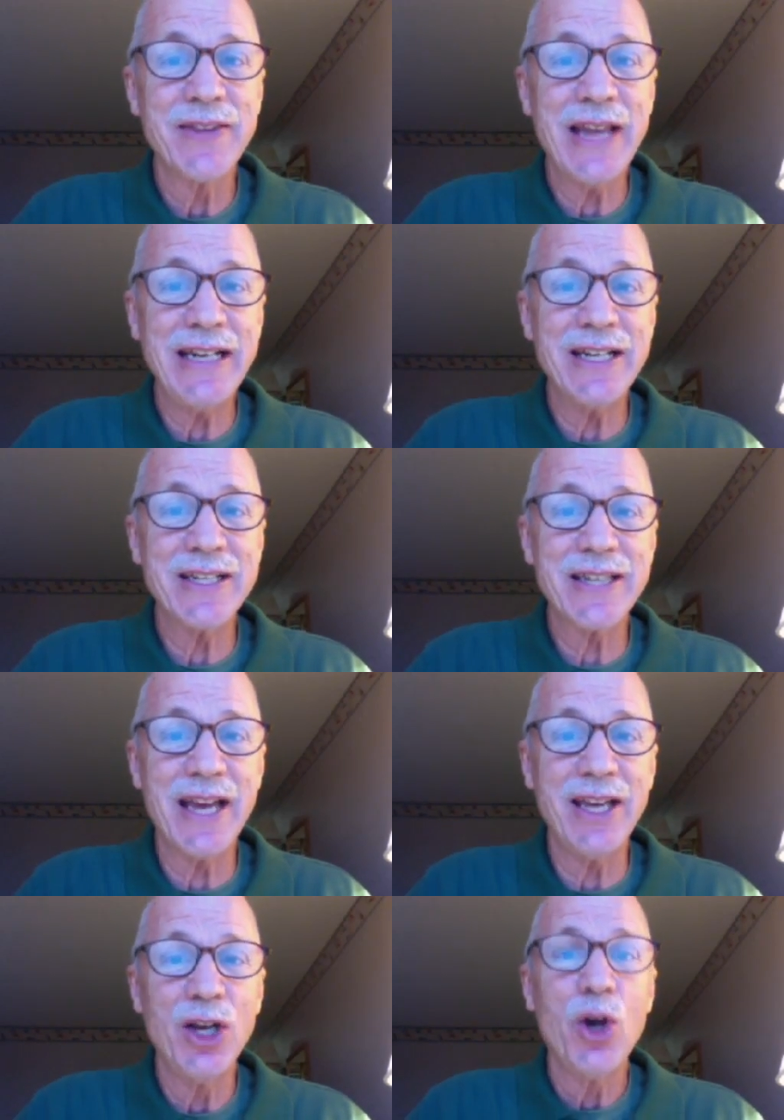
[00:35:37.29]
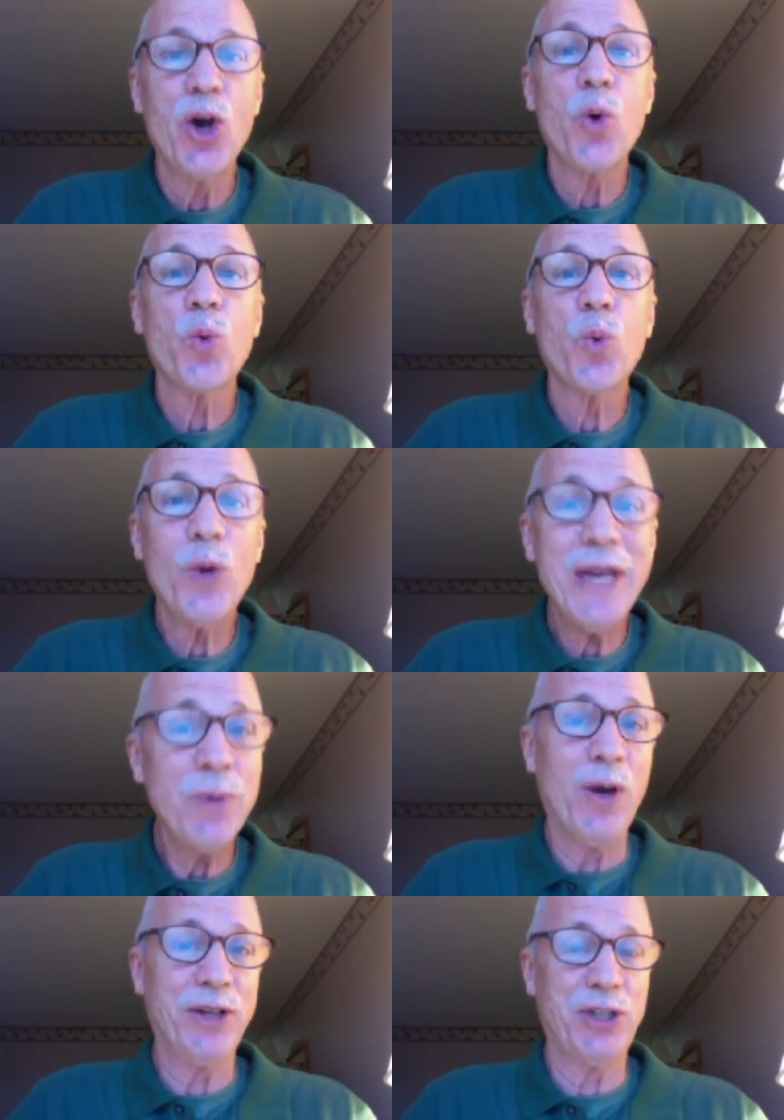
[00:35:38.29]
They need to say, we
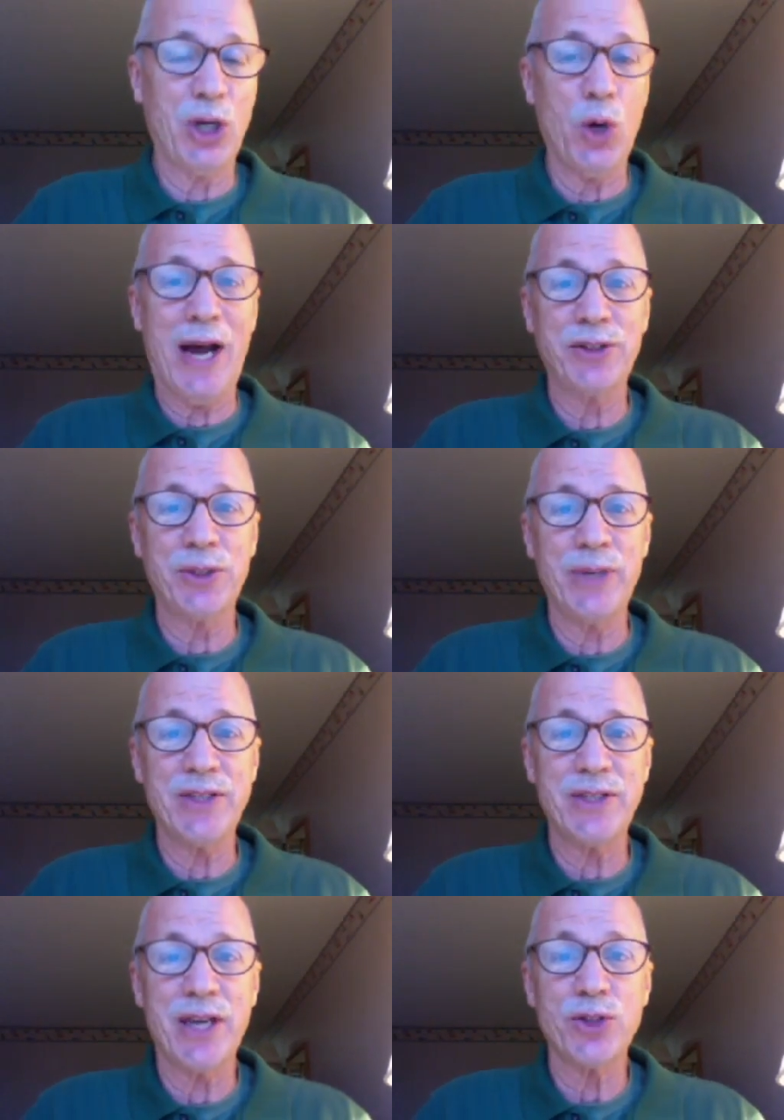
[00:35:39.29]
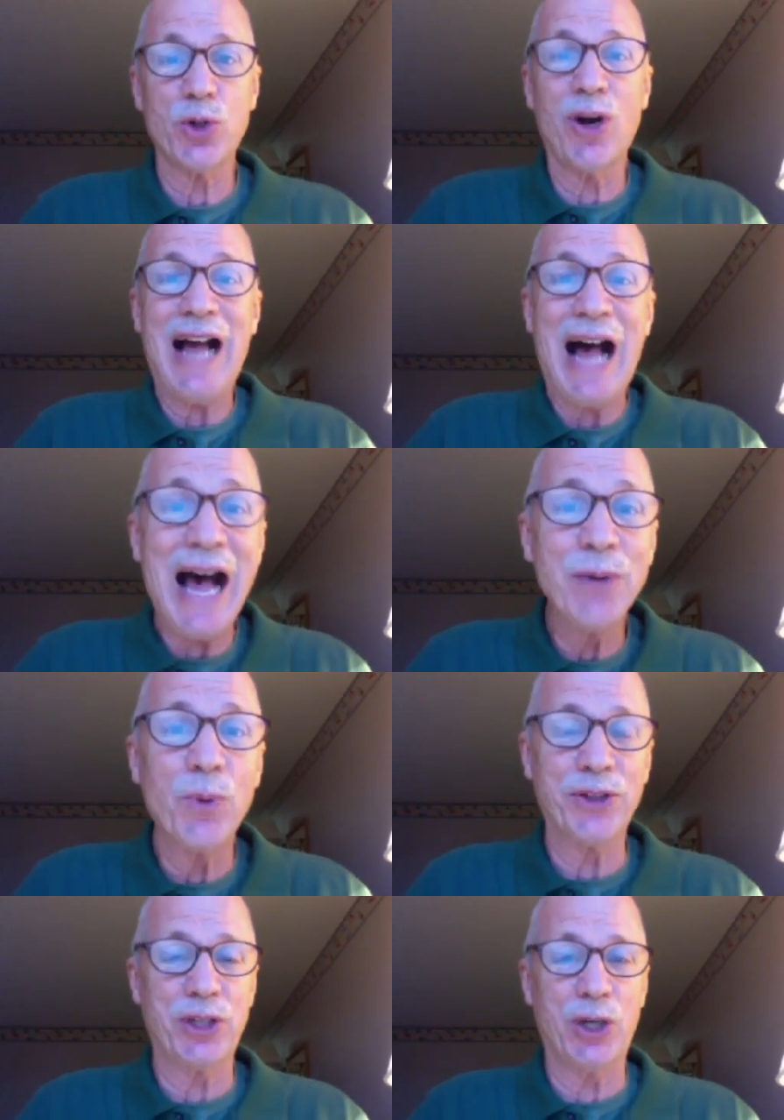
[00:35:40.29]
want to go out to recess, or I
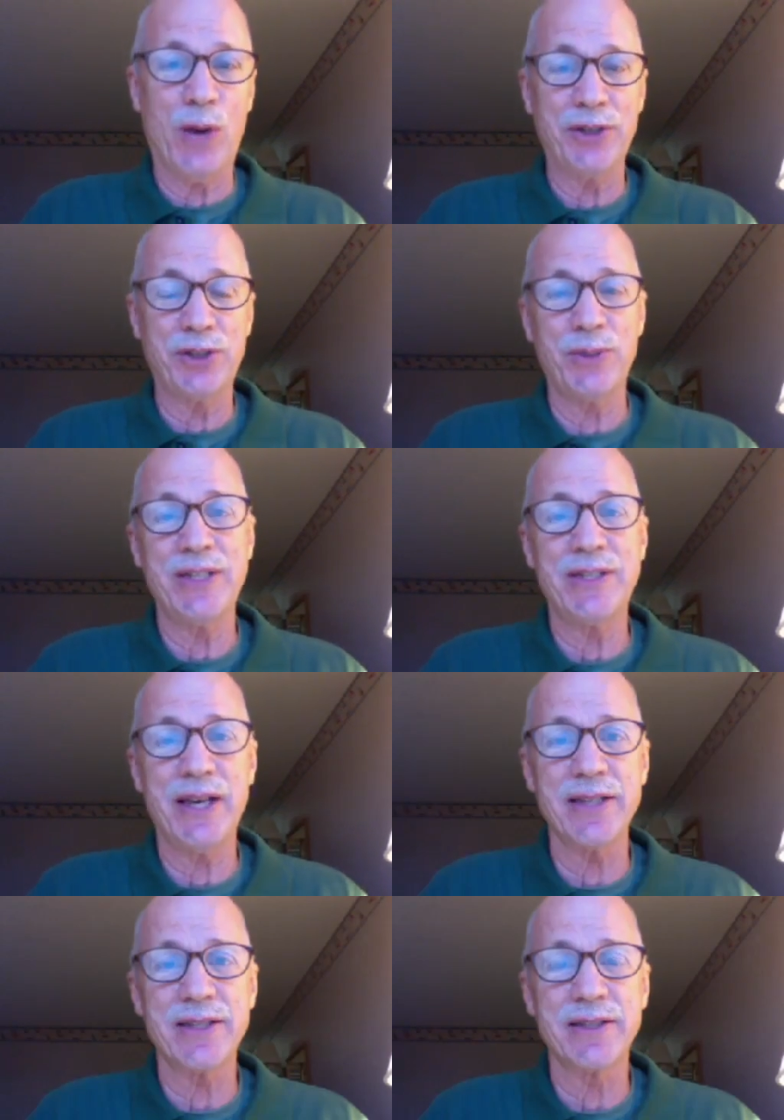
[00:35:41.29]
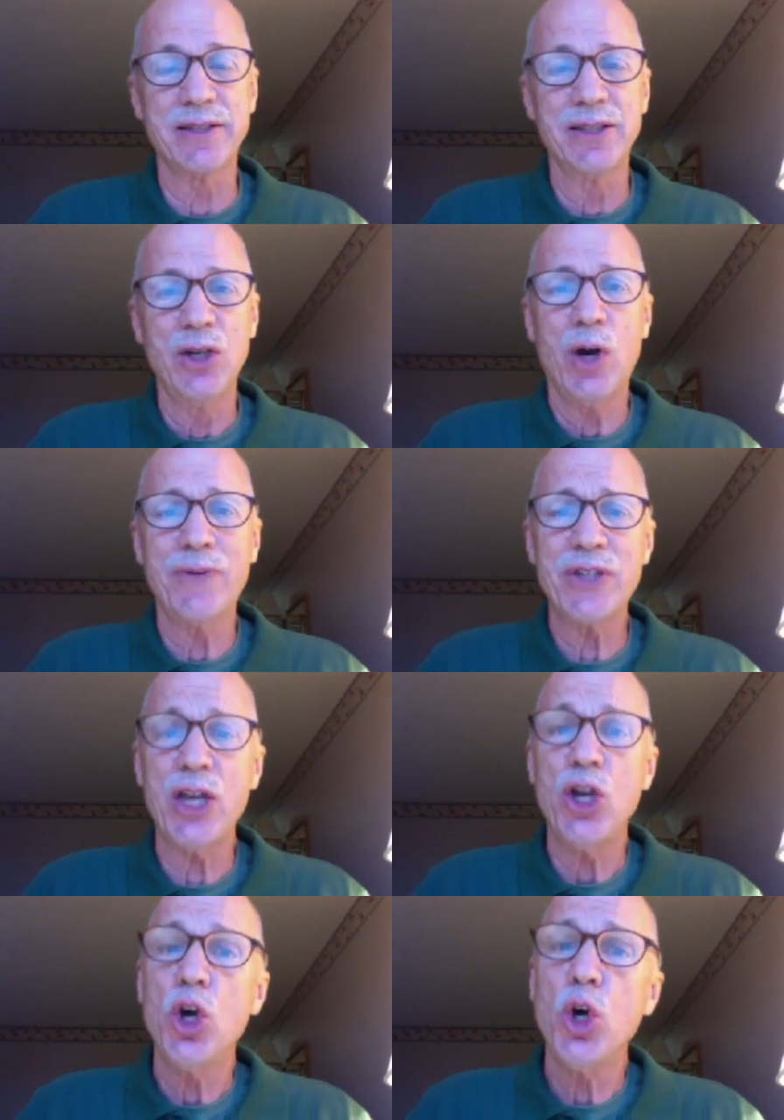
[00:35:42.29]
want to go out to recess. Or if you
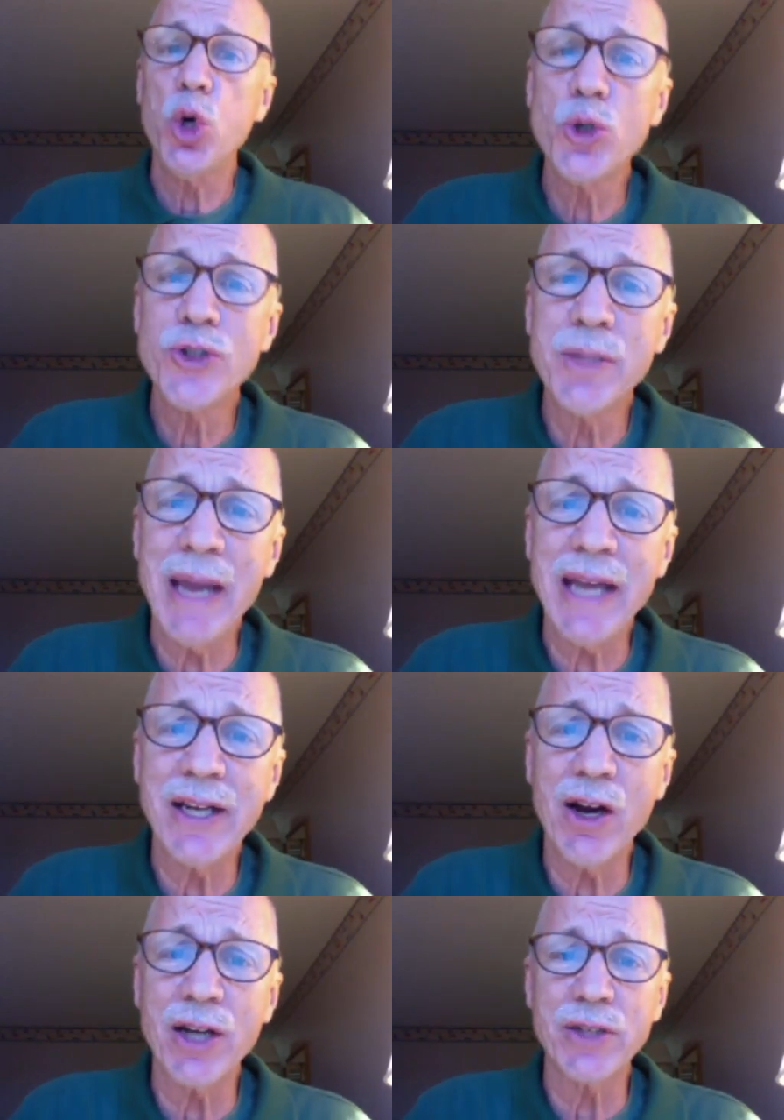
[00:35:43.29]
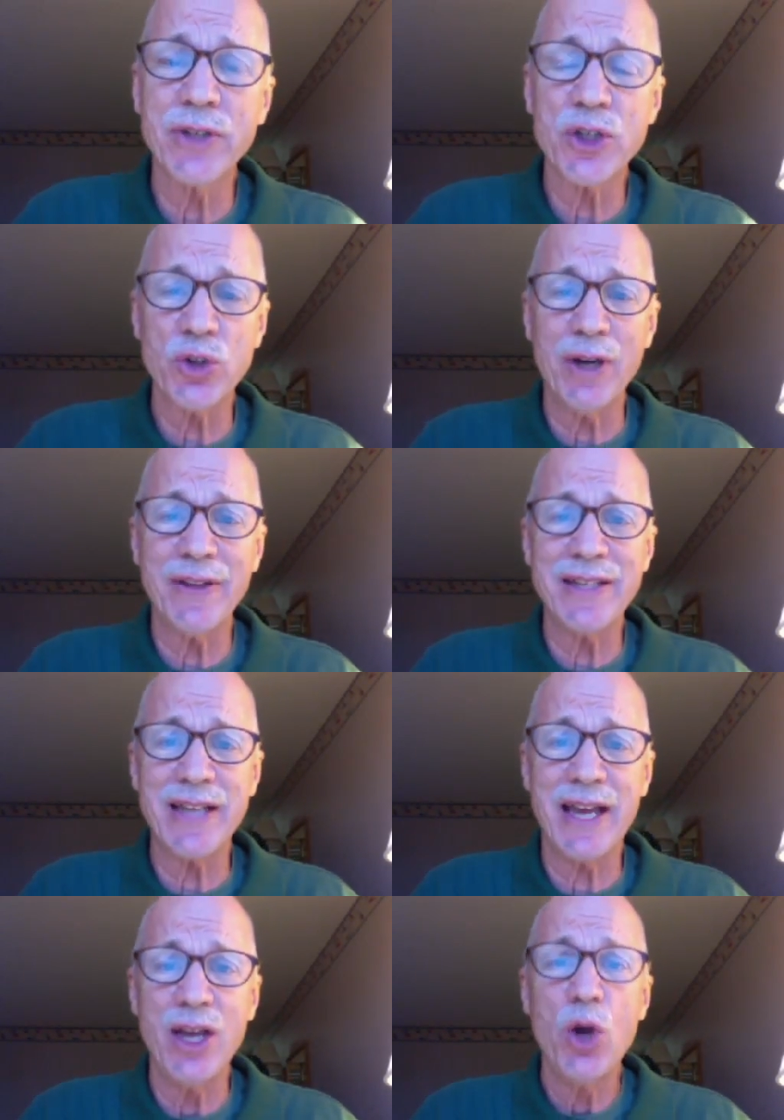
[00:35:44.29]
say, who's the main character of this story? They
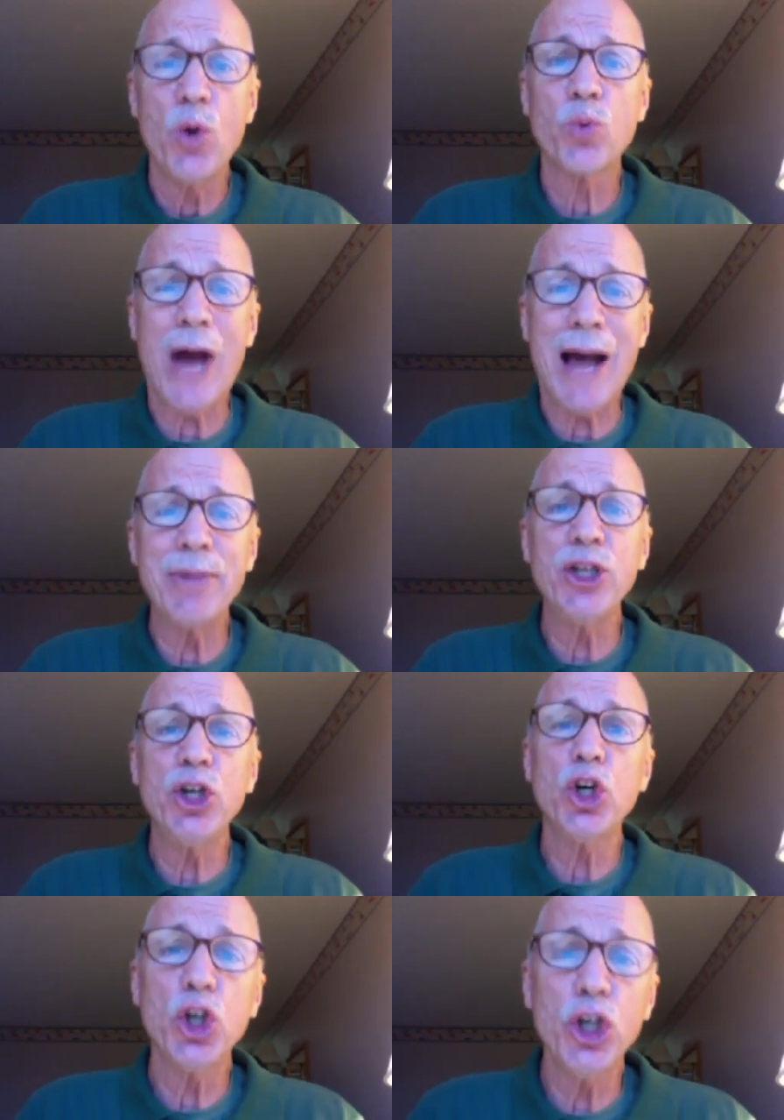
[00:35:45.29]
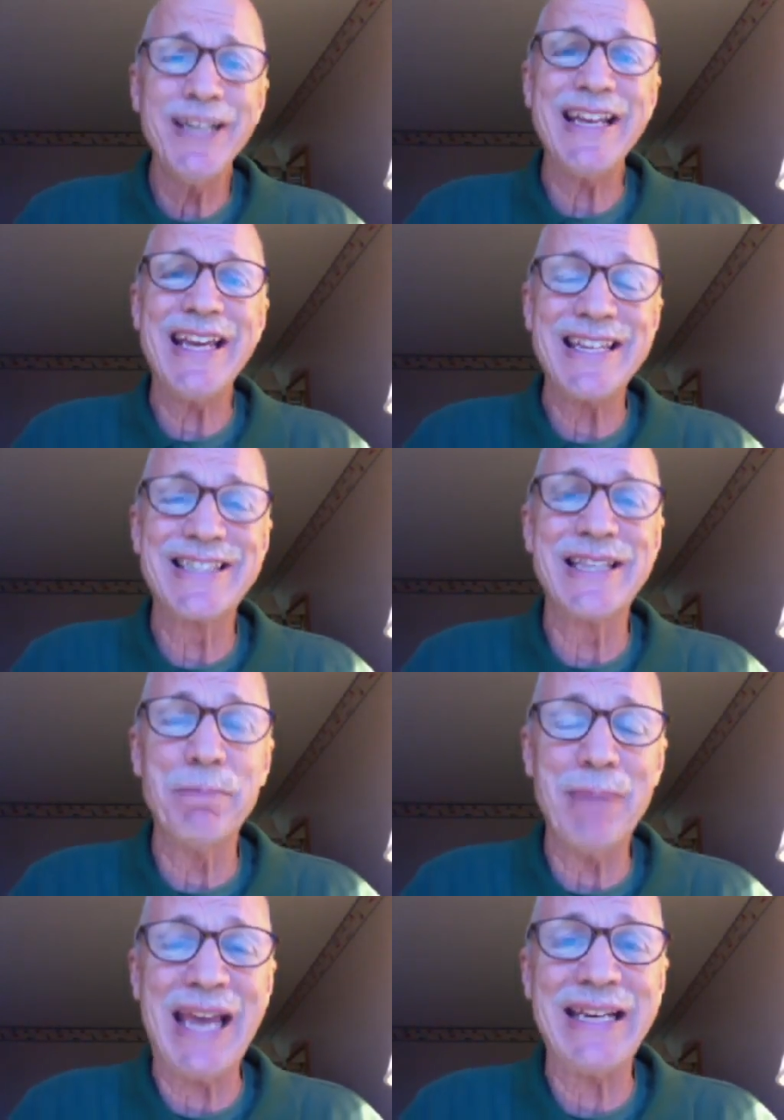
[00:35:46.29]
say, Robin Hood is the
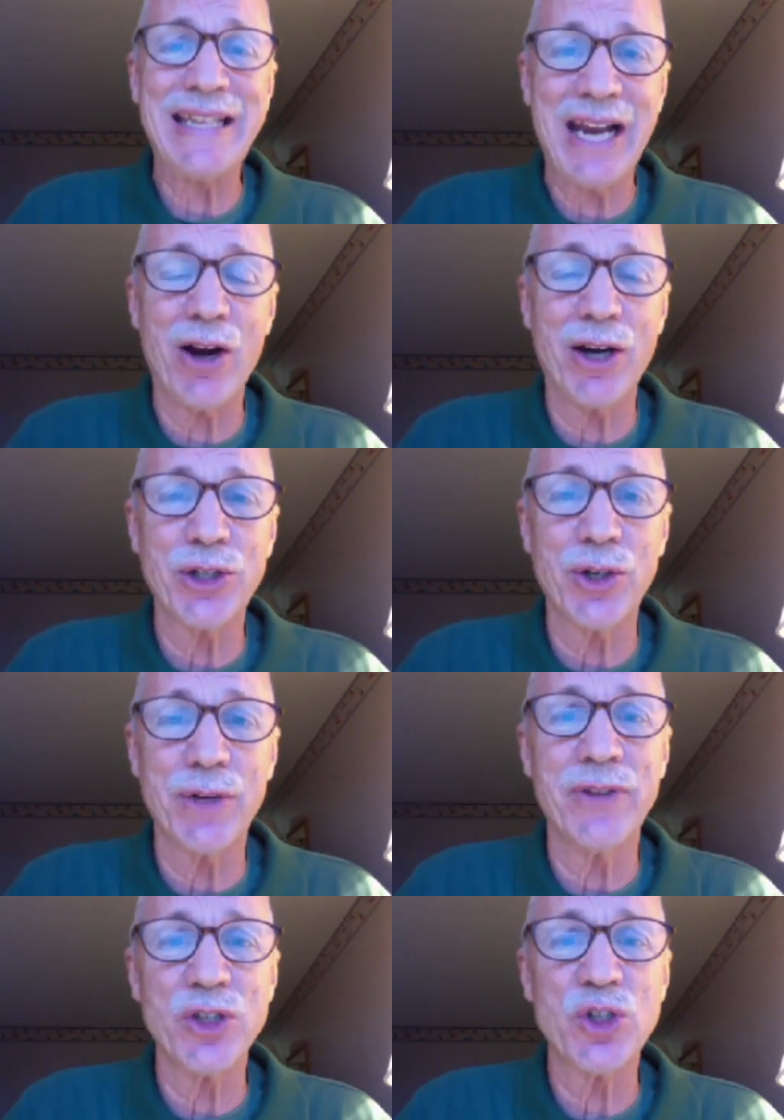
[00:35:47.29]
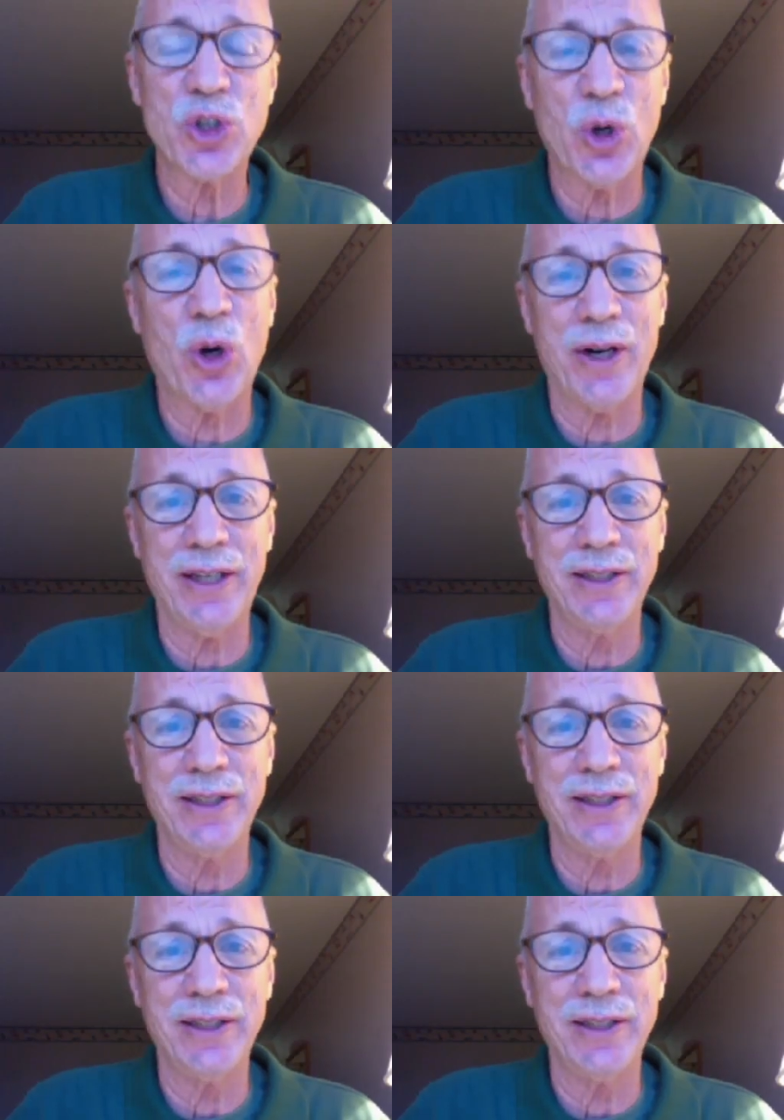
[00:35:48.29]
main character of this story.